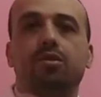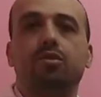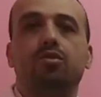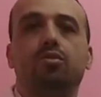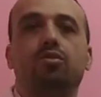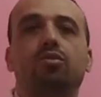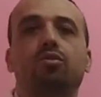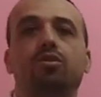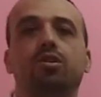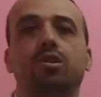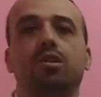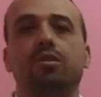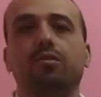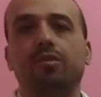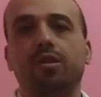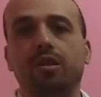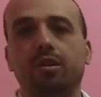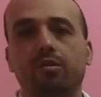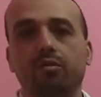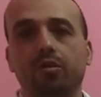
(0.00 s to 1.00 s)
the solution of
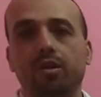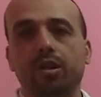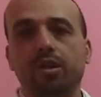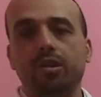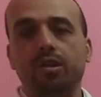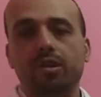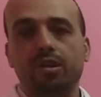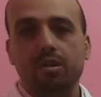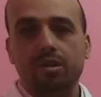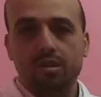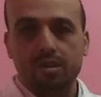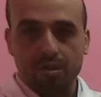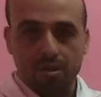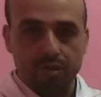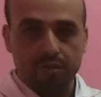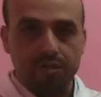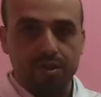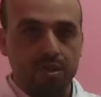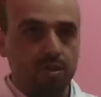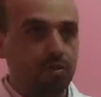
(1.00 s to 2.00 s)
the
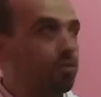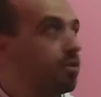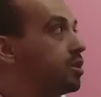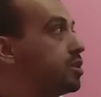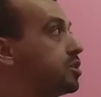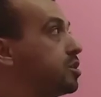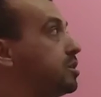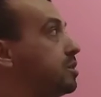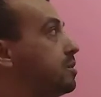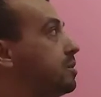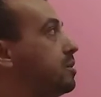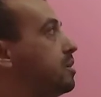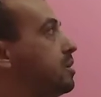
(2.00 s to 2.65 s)
equation.